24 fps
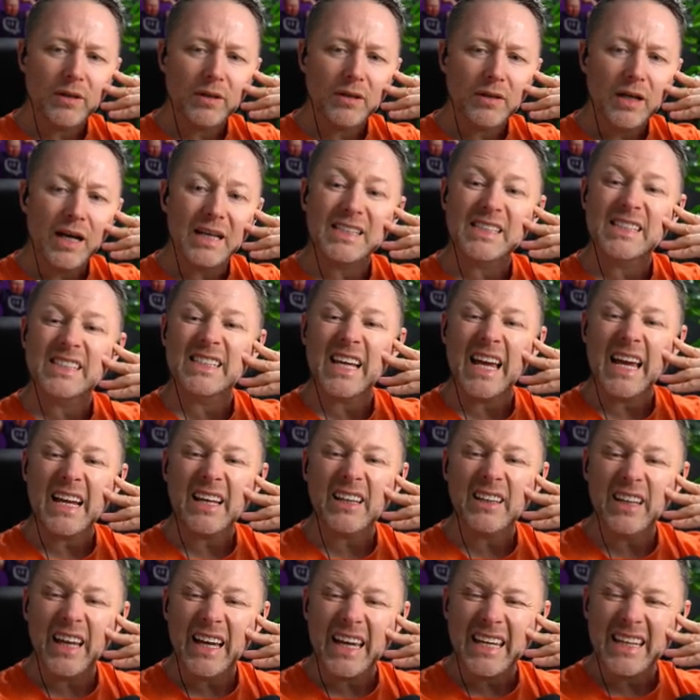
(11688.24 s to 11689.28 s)
A sick
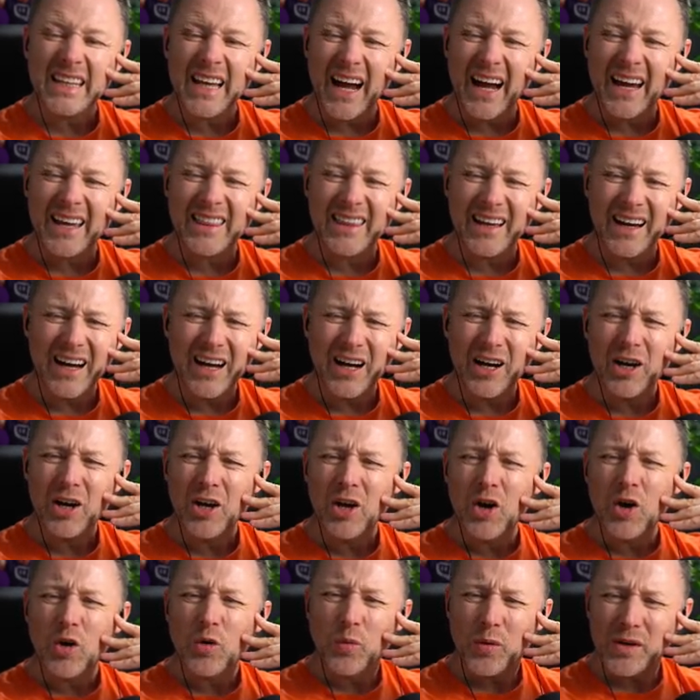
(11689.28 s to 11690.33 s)
line, aye that.
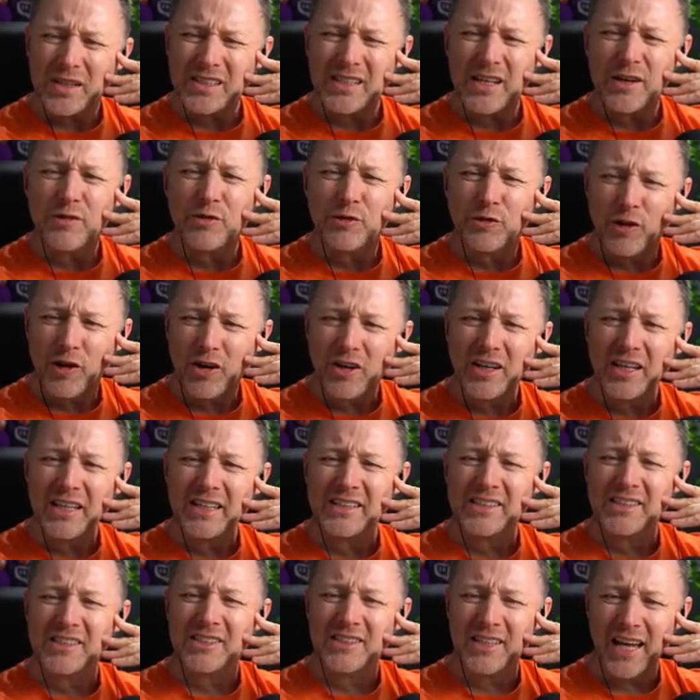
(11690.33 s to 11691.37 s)
What's a fucking
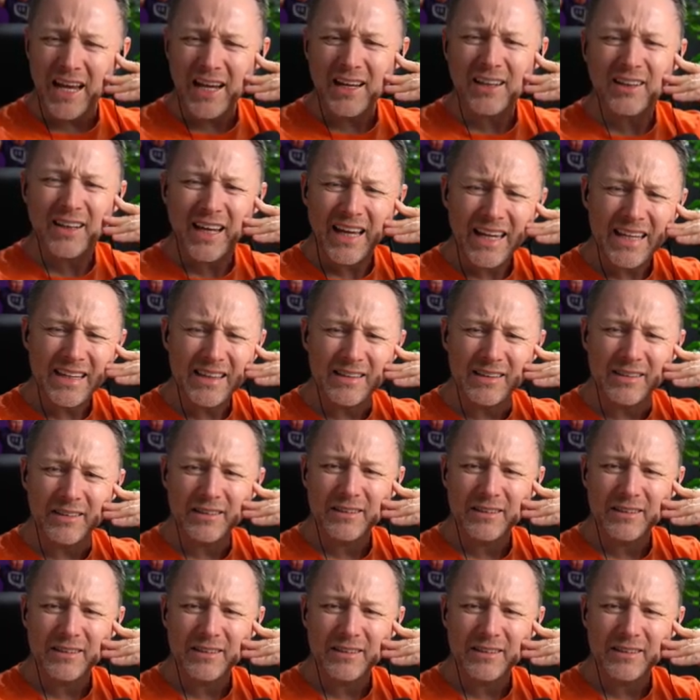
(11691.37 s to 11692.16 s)
sick line?